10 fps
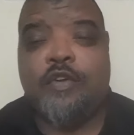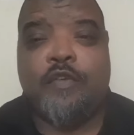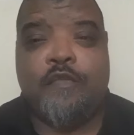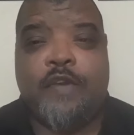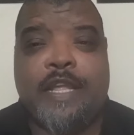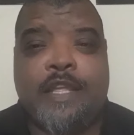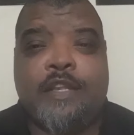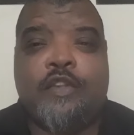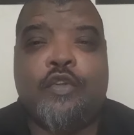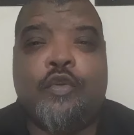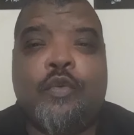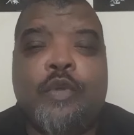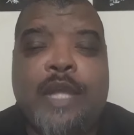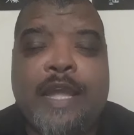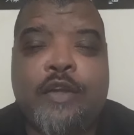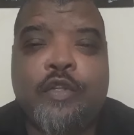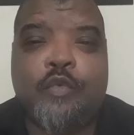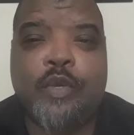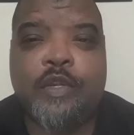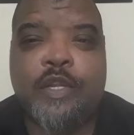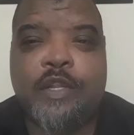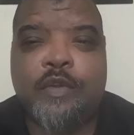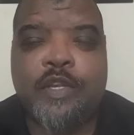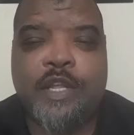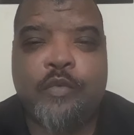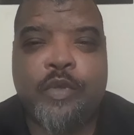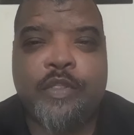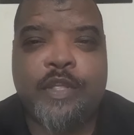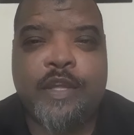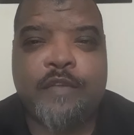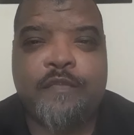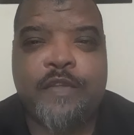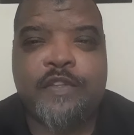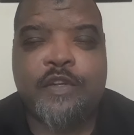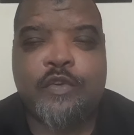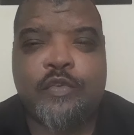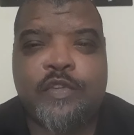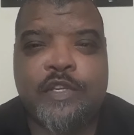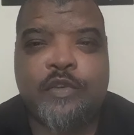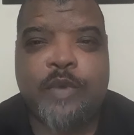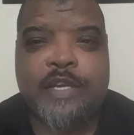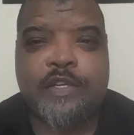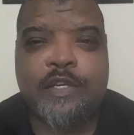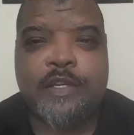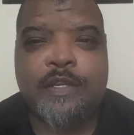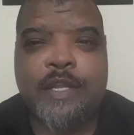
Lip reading: conflate to how you would deal with a physical situation